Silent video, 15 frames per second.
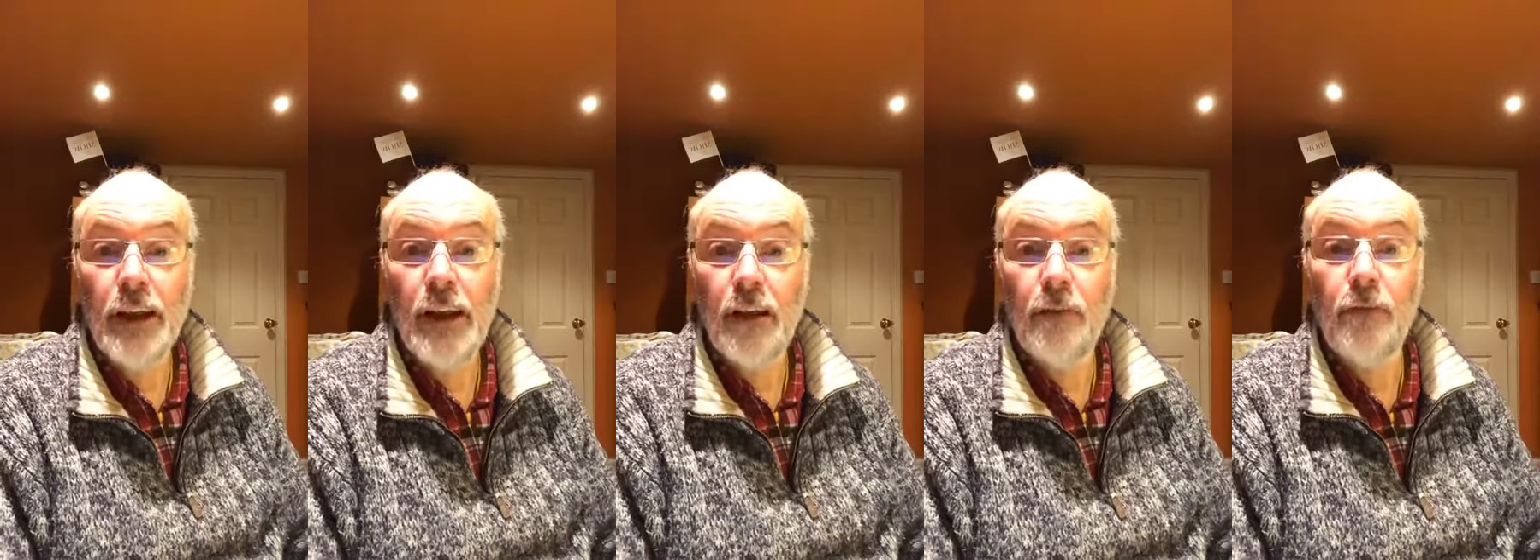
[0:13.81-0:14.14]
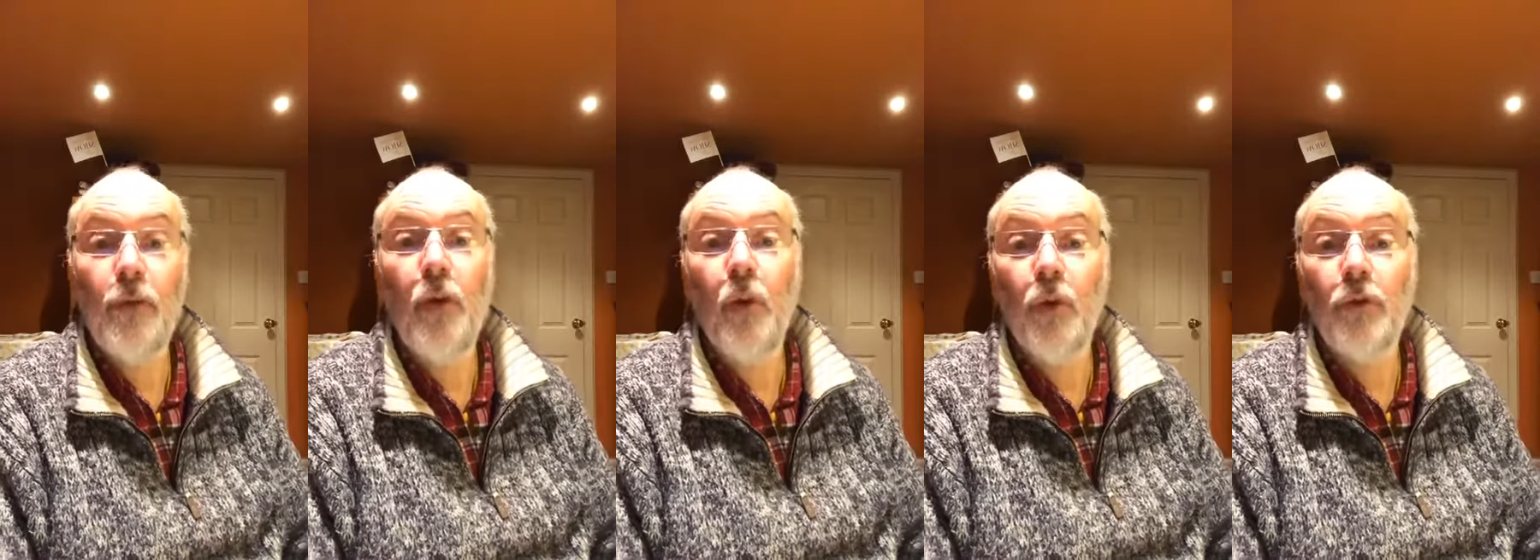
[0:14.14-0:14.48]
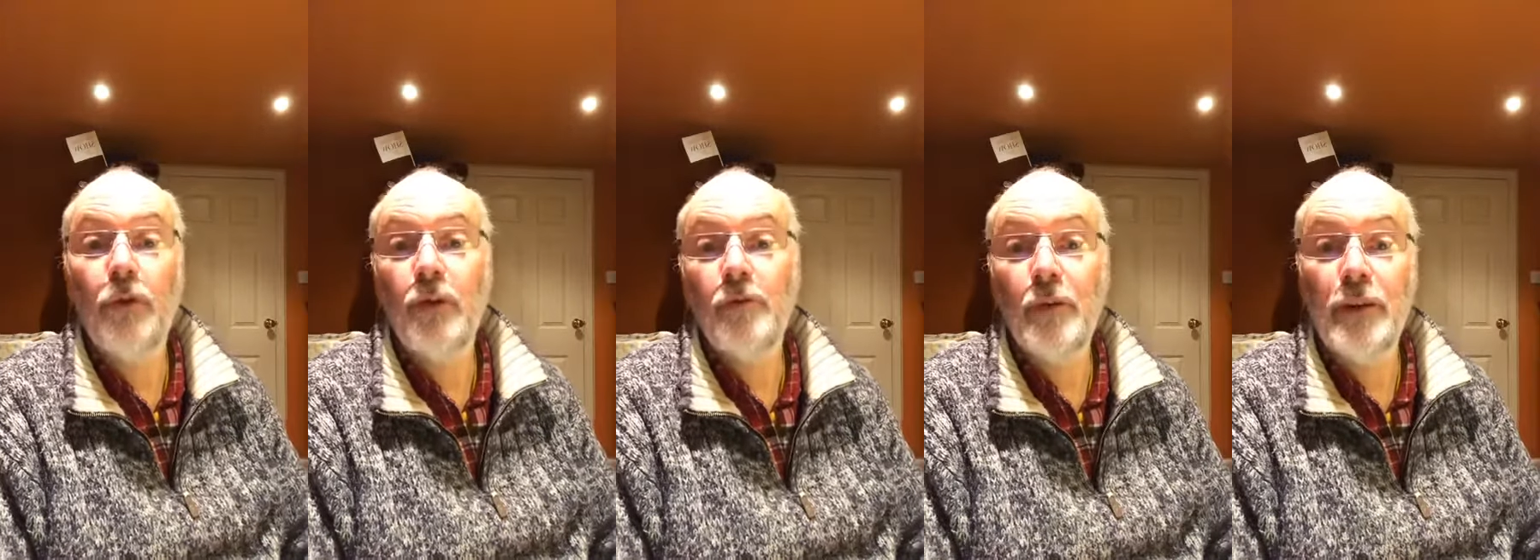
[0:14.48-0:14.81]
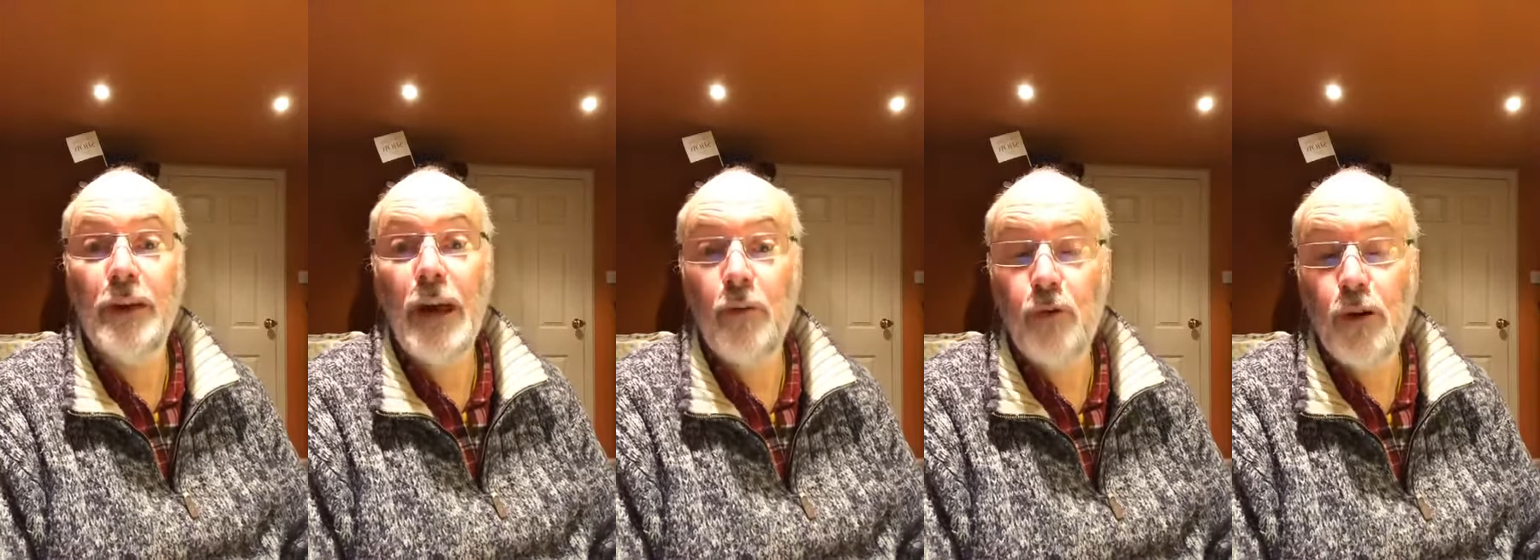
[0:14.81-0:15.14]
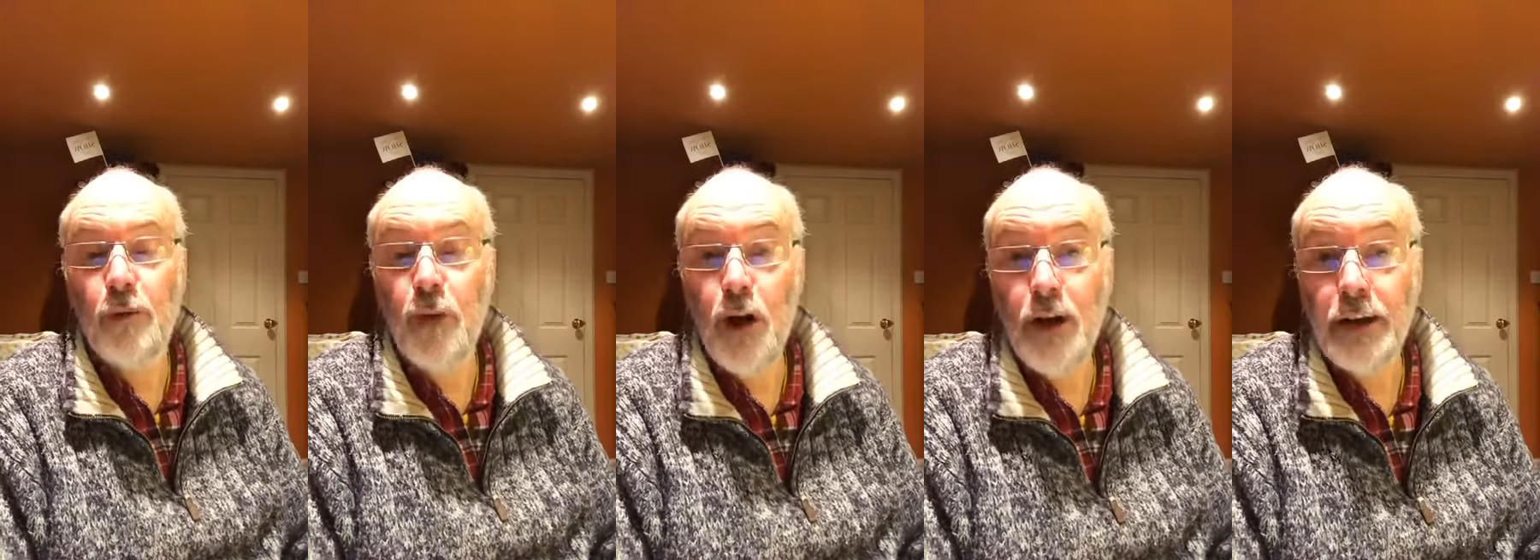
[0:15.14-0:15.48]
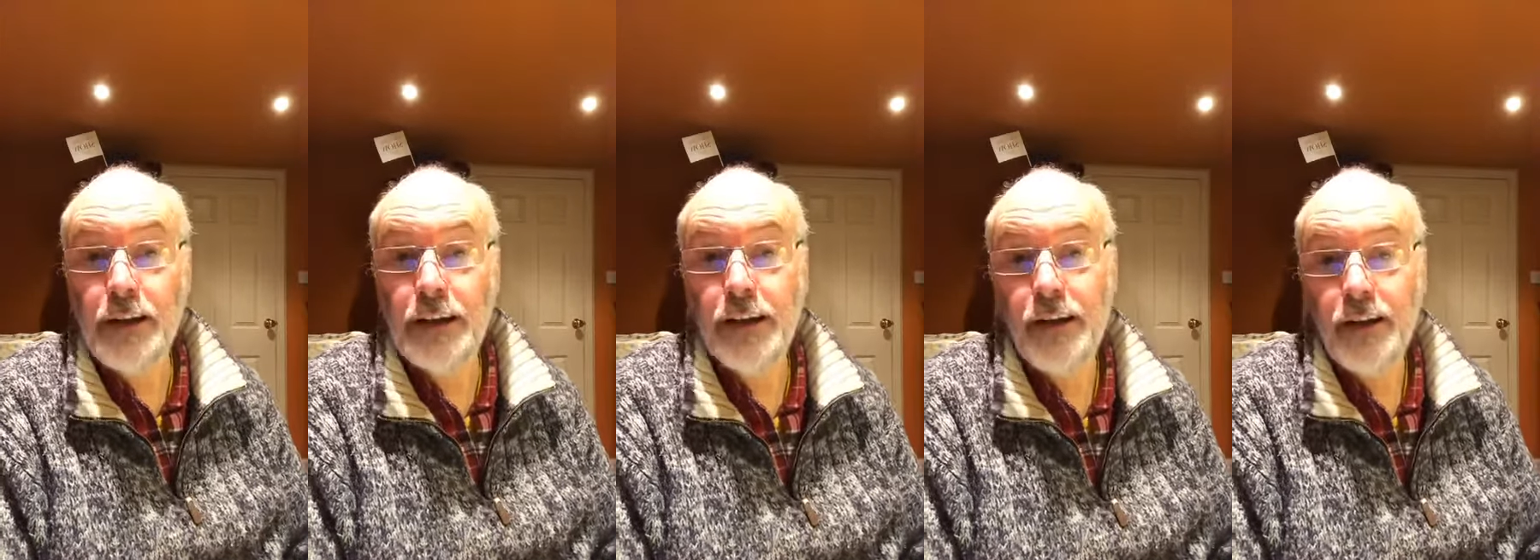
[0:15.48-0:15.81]
get involved with network
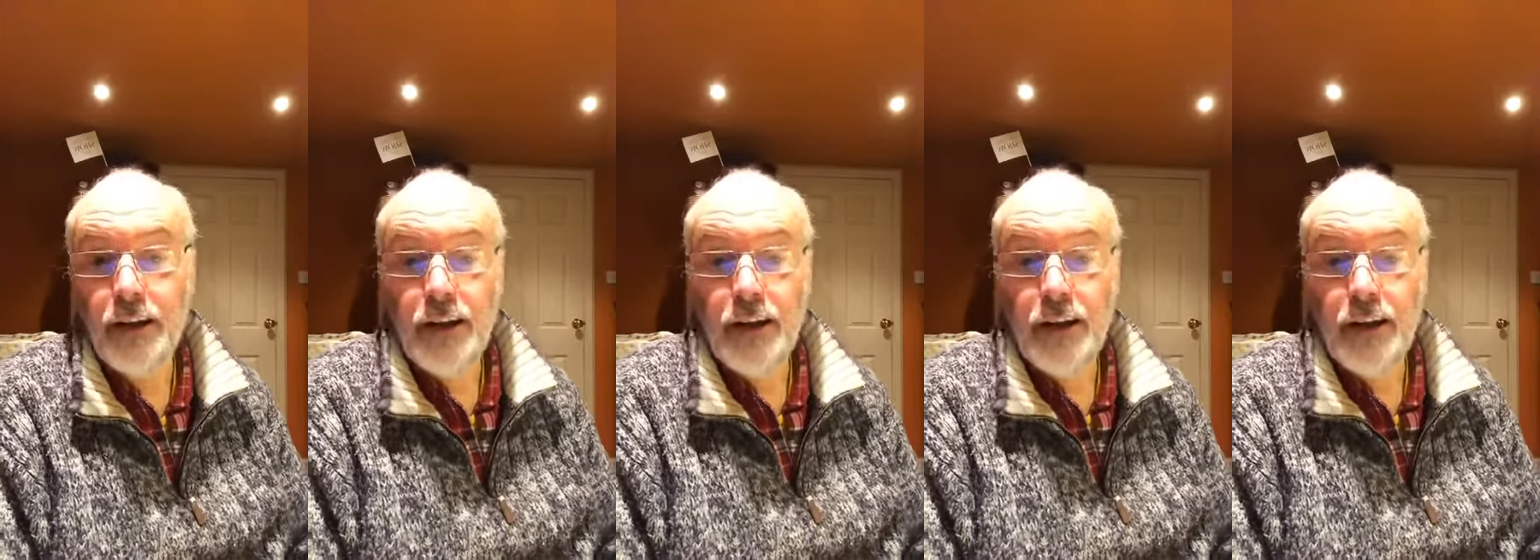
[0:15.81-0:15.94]
marketing?